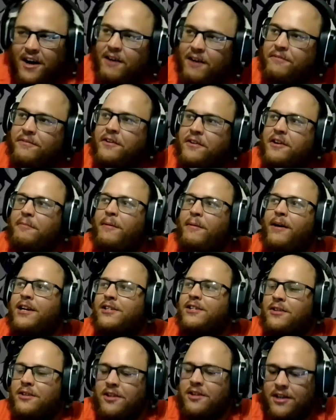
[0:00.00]
Oh, I feel you,
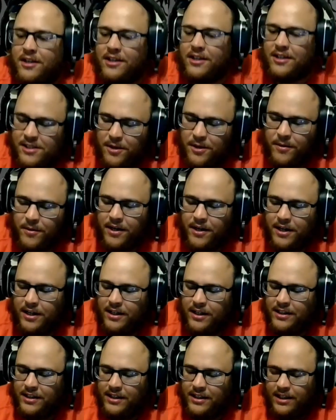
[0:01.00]
man. So look,
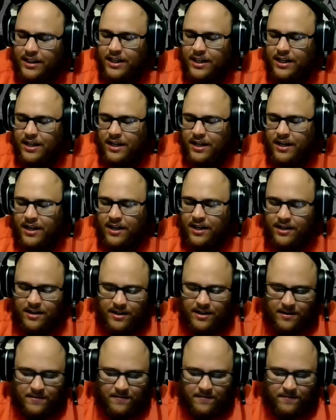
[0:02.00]

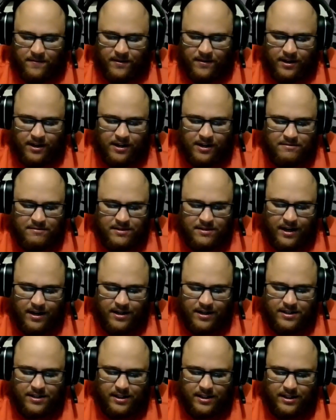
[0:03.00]
when it comes
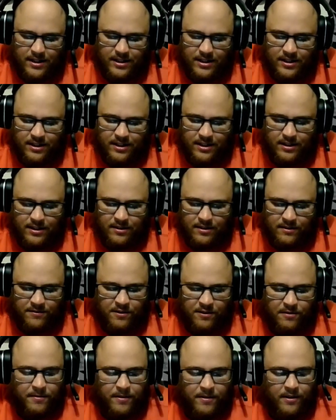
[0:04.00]
down to
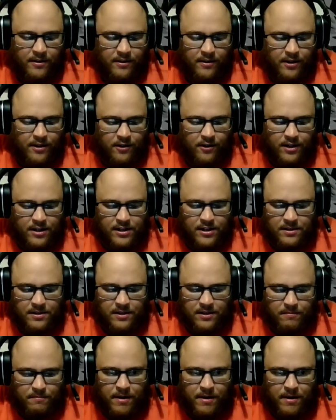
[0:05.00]
football, there's
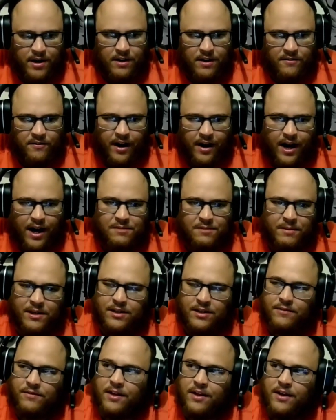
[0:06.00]
many different
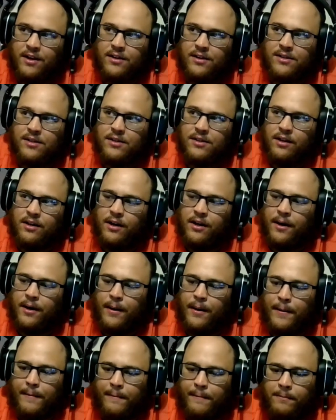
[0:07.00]
aspects of things.
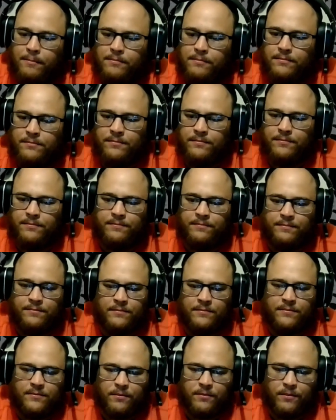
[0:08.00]

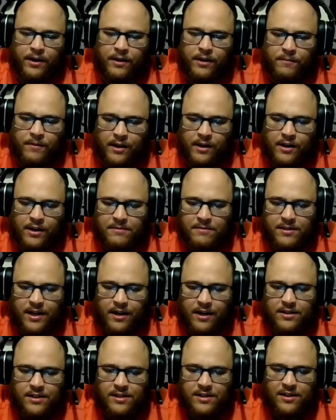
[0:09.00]
When it comes
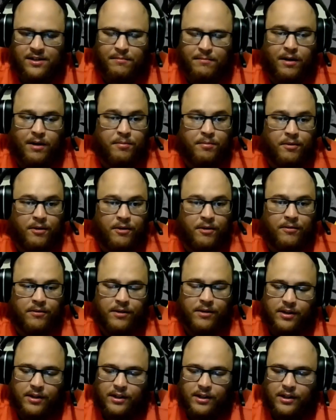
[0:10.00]
down to semi-pro,
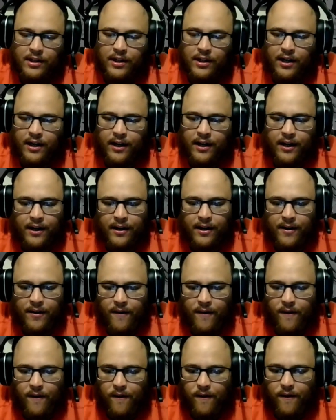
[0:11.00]
uh,
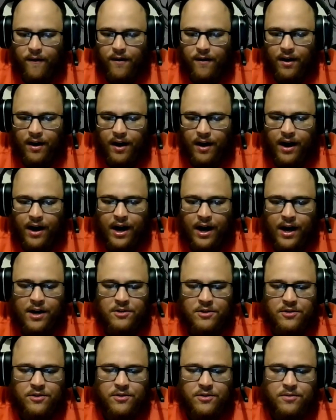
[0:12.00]

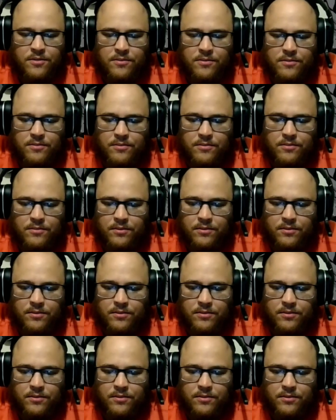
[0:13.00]
how did you?